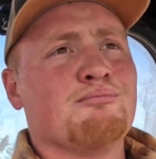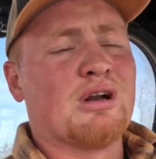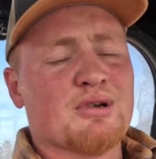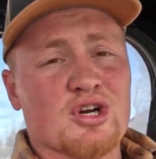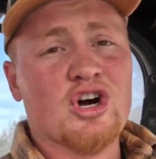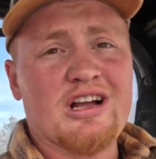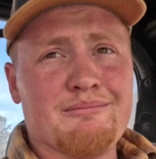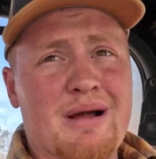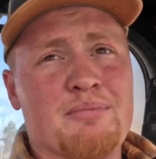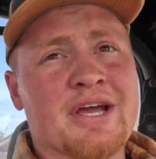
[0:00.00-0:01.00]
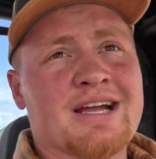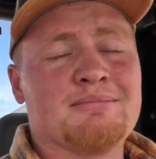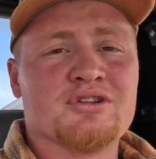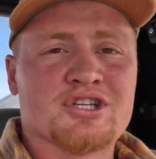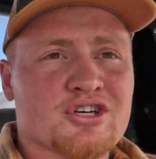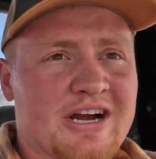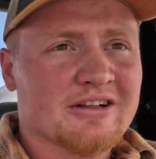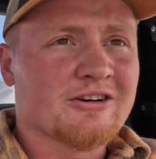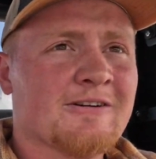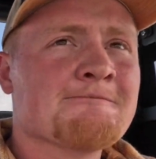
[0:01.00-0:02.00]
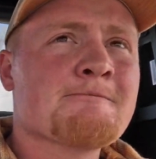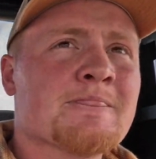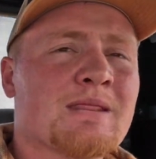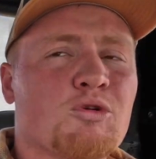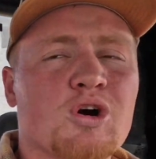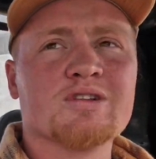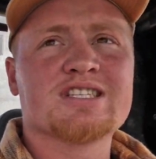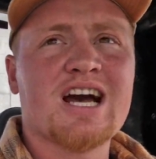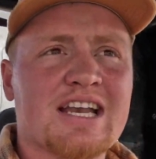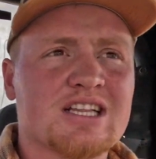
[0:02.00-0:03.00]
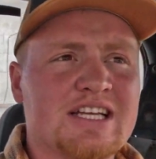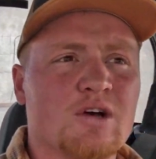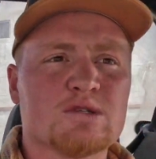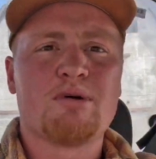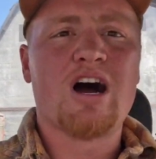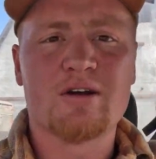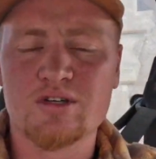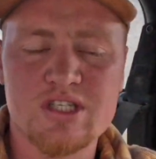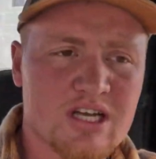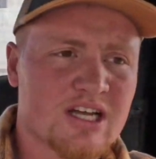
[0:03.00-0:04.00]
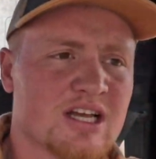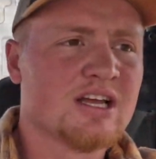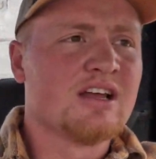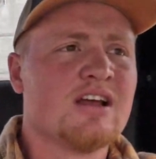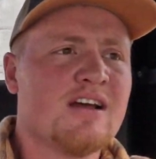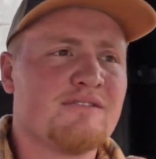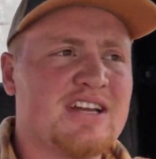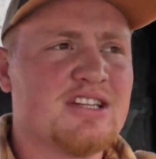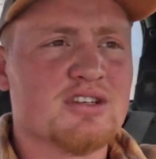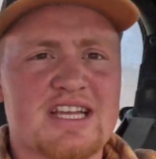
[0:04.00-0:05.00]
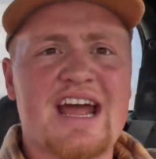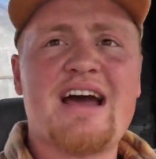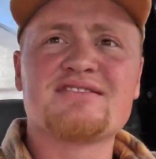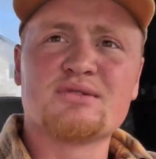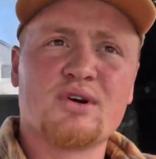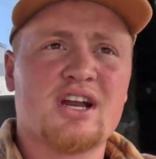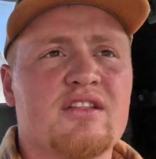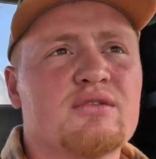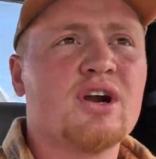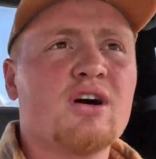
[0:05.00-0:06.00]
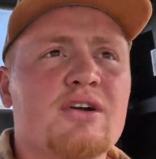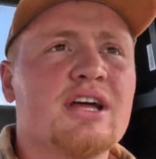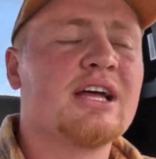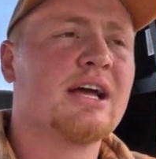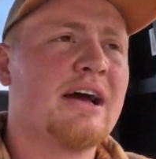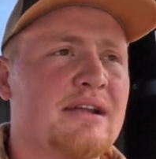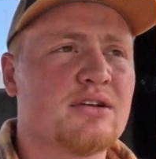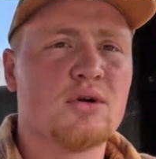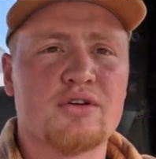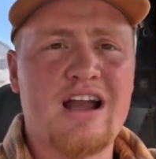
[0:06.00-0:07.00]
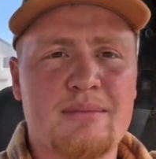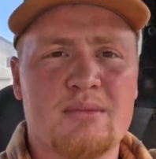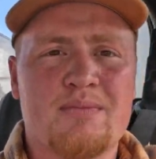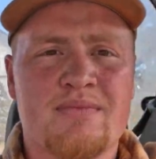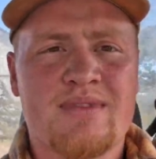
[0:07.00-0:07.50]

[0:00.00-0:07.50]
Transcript: But I'm gonna go hook up my pickup to the trailer, and then we'll go inside, clean those bottles, feed those calves, and then we'll get on the road and then go grab them.